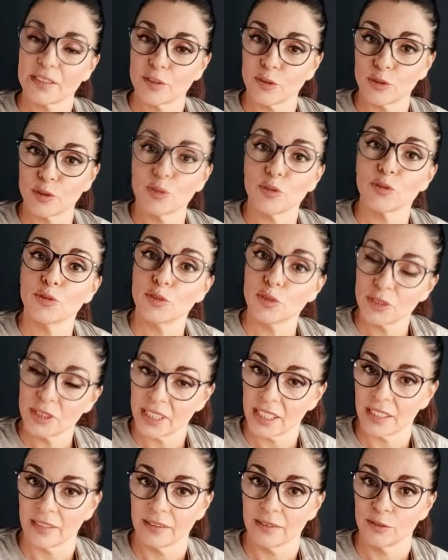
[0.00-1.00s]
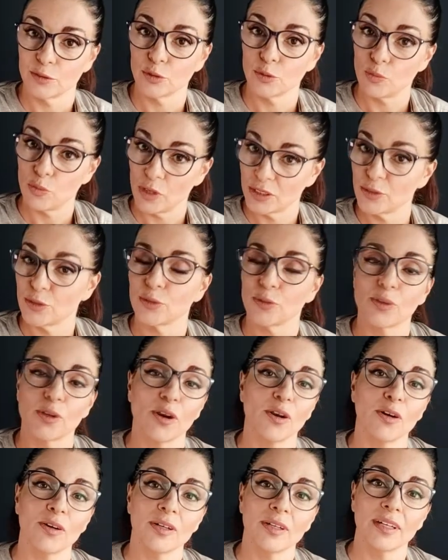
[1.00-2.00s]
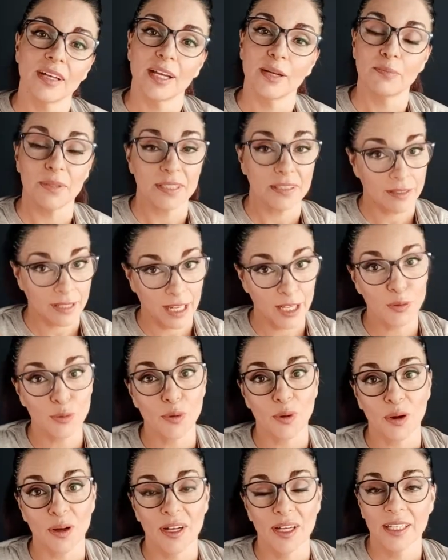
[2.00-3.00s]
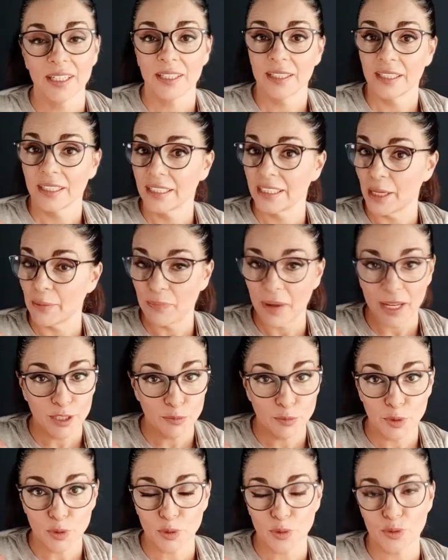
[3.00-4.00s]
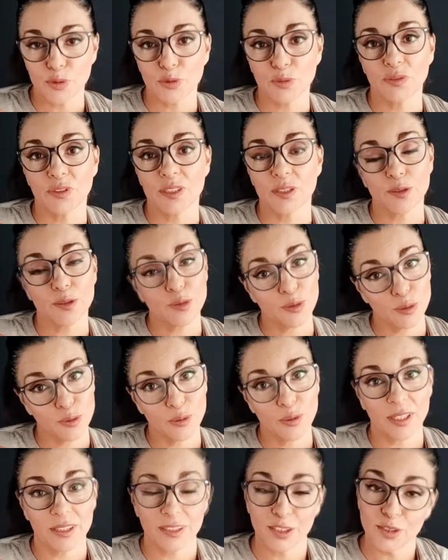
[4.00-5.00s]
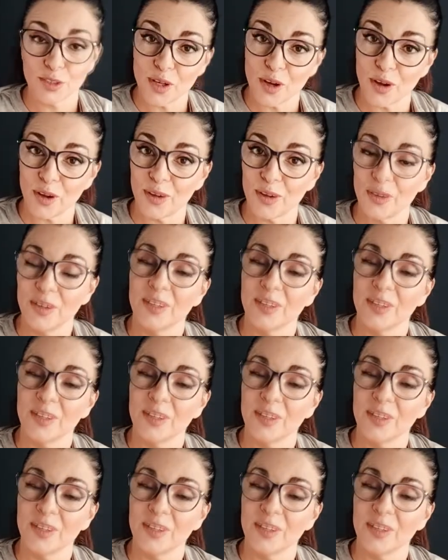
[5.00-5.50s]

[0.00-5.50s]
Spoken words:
It is very heavy and he doesn't have enough muscles to hold his head, especially when he is asleep.